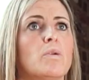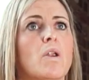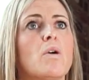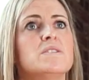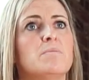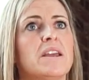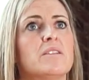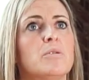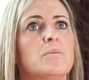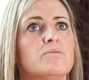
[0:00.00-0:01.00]
will always pick
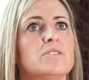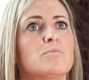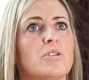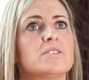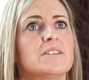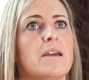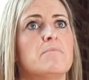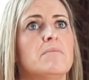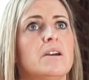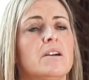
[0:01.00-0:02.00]
them up and respond to
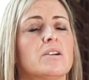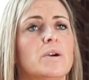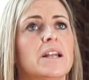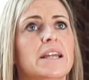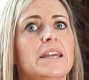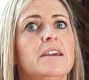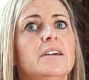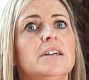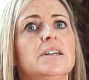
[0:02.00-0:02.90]
them quickly.